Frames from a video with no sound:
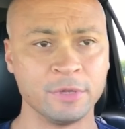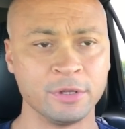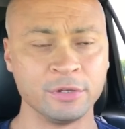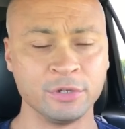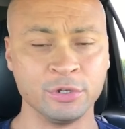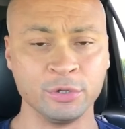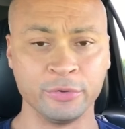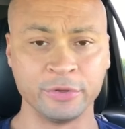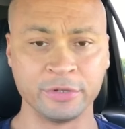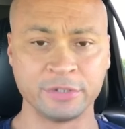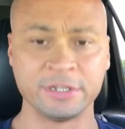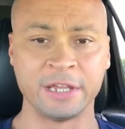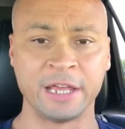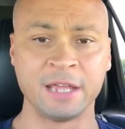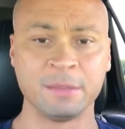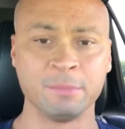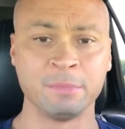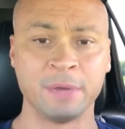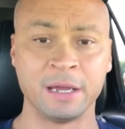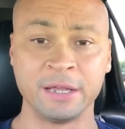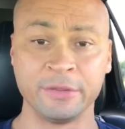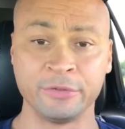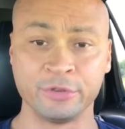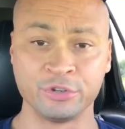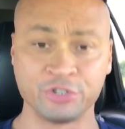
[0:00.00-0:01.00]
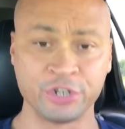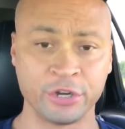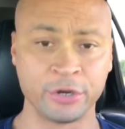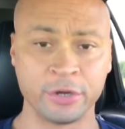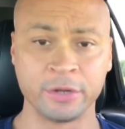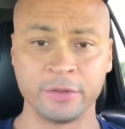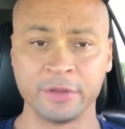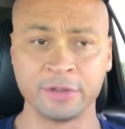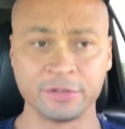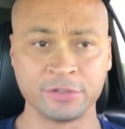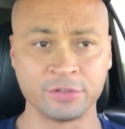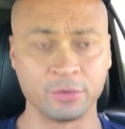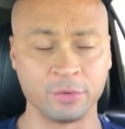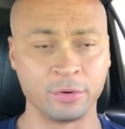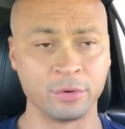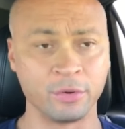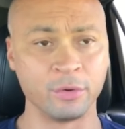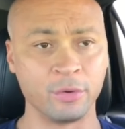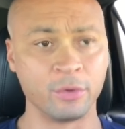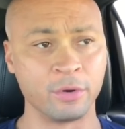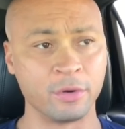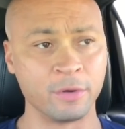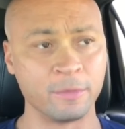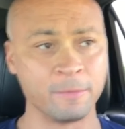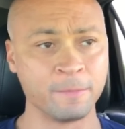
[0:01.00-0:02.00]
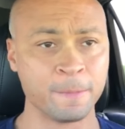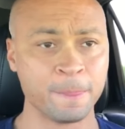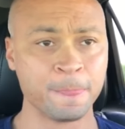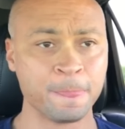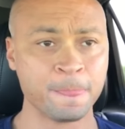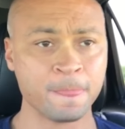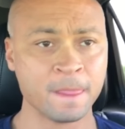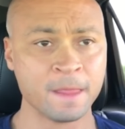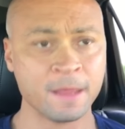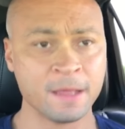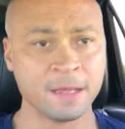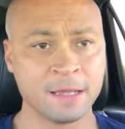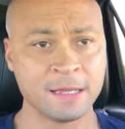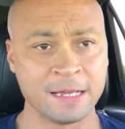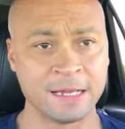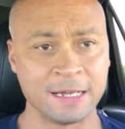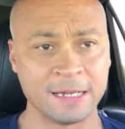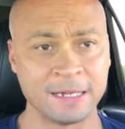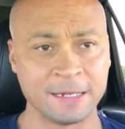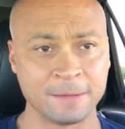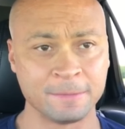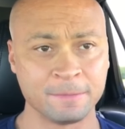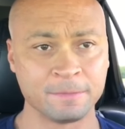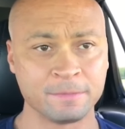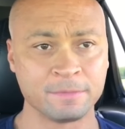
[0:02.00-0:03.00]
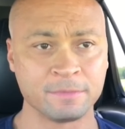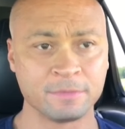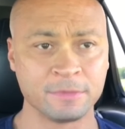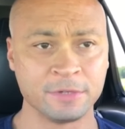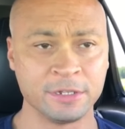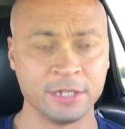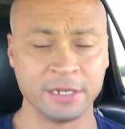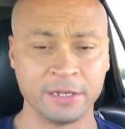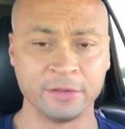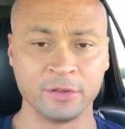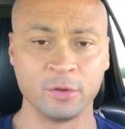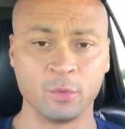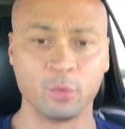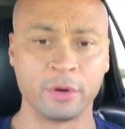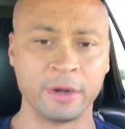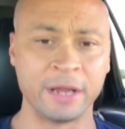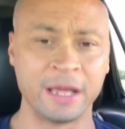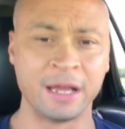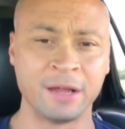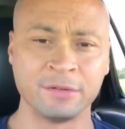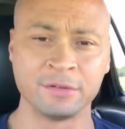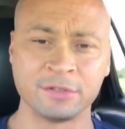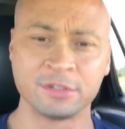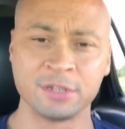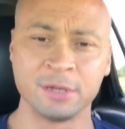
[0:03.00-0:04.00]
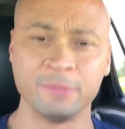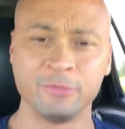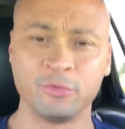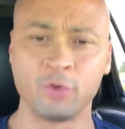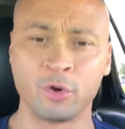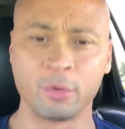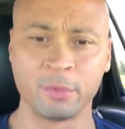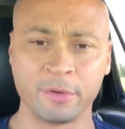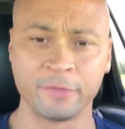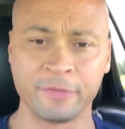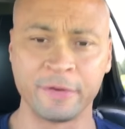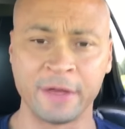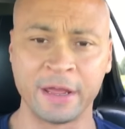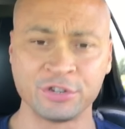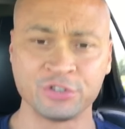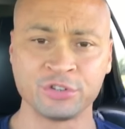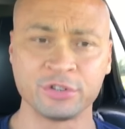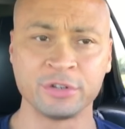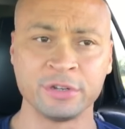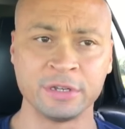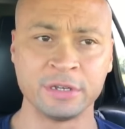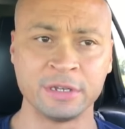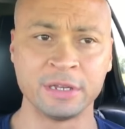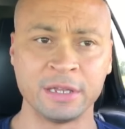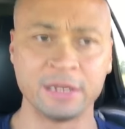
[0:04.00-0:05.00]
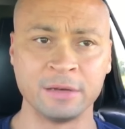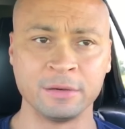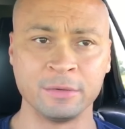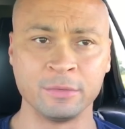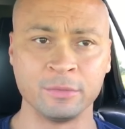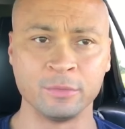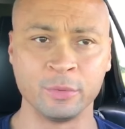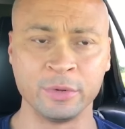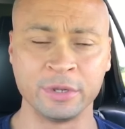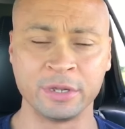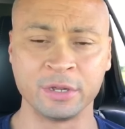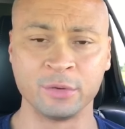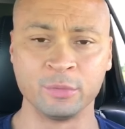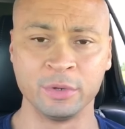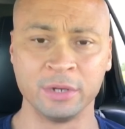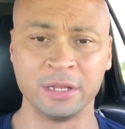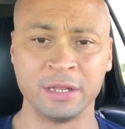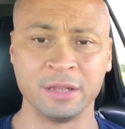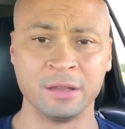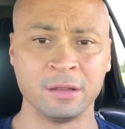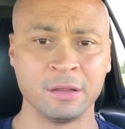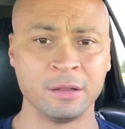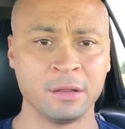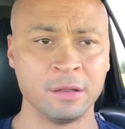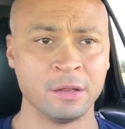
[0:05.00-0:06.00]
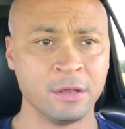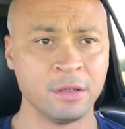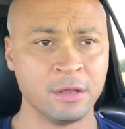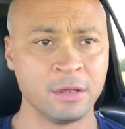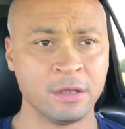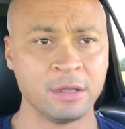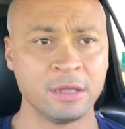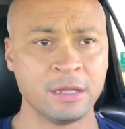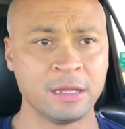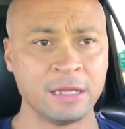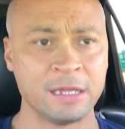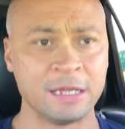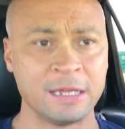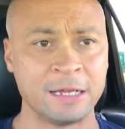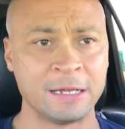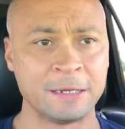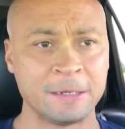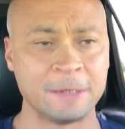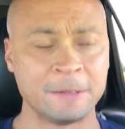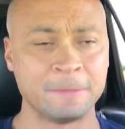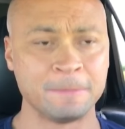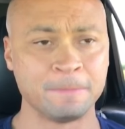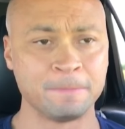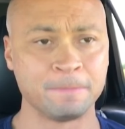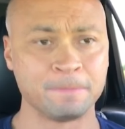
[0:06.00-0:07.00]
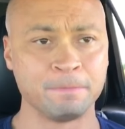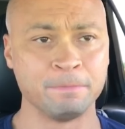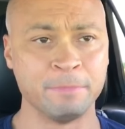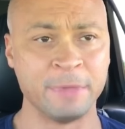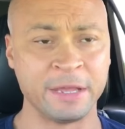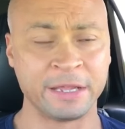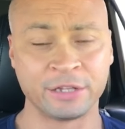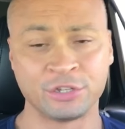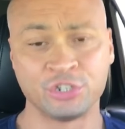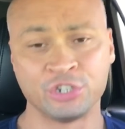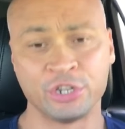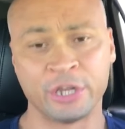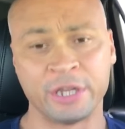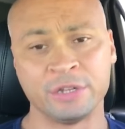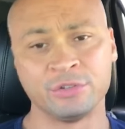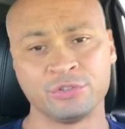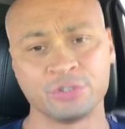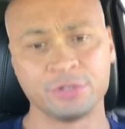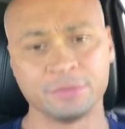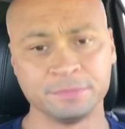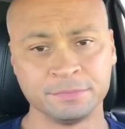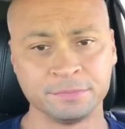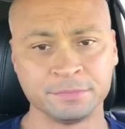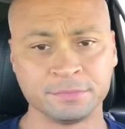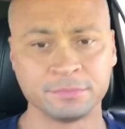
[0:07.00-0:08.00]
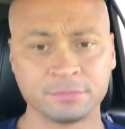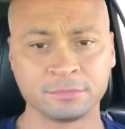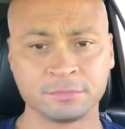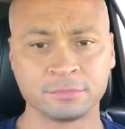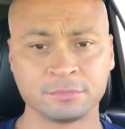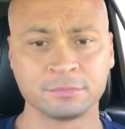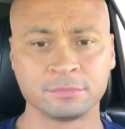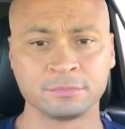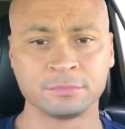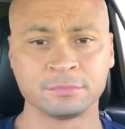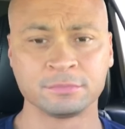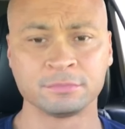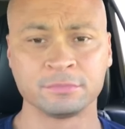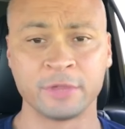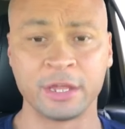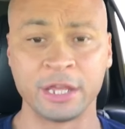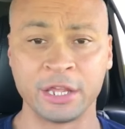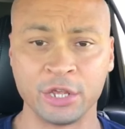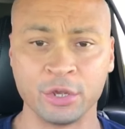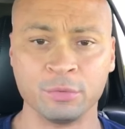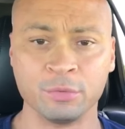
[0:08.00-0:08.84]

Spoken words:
do the same by either sharing this or getting the word out in some form or fashion, and we can really make a change. Thank